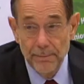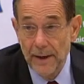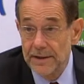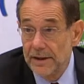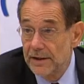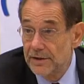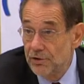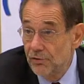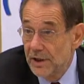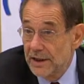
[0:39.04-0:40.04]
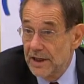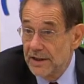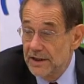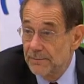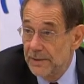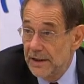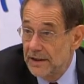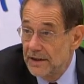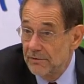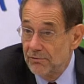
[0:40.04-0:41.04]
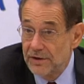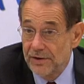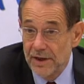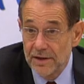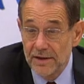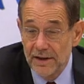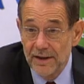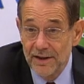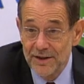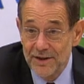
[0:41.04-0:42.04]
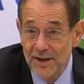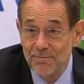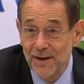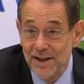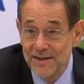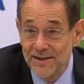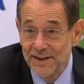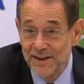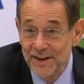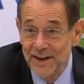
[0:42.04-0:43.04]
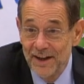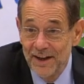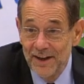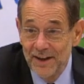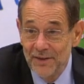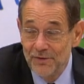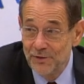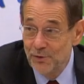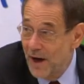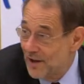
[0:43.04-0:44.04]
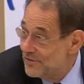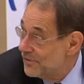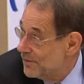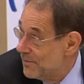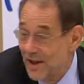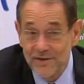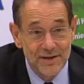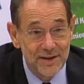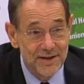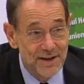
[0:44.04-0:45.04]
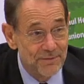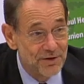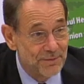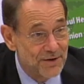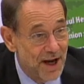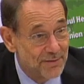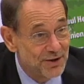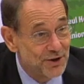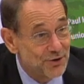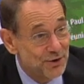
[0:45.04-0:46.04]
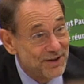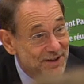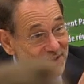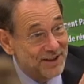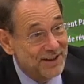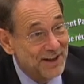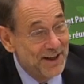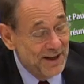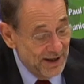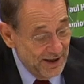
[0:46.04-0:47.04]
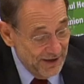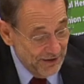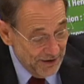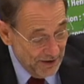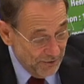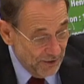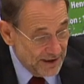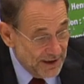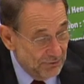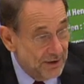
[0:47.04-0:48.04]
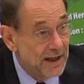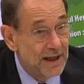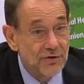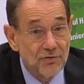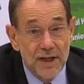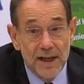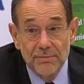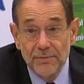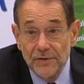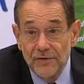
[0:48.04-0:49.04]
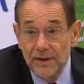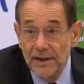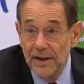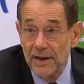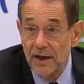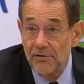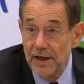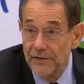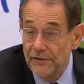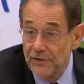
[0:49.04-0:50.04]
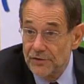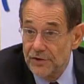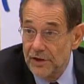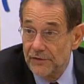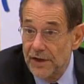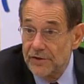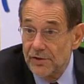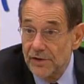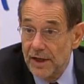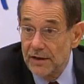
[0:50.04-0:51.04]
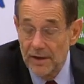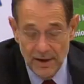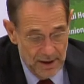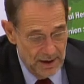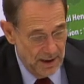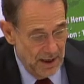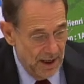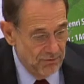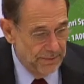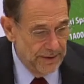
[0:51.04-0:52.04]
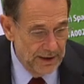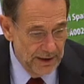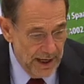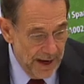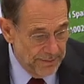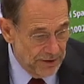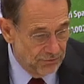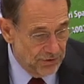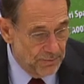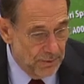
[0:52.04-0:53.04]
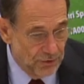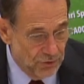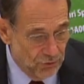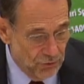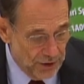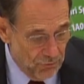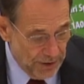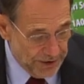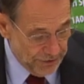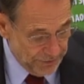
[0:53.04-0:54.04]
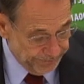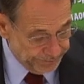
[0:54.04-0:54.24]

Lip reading: But it's true that at the speed at which things take place, 2 months, 3 months, seems sometimes an eternity. Therefore, let's see if we can today, briefly, I will have a first intervention, and then I will be happy to respond to your question.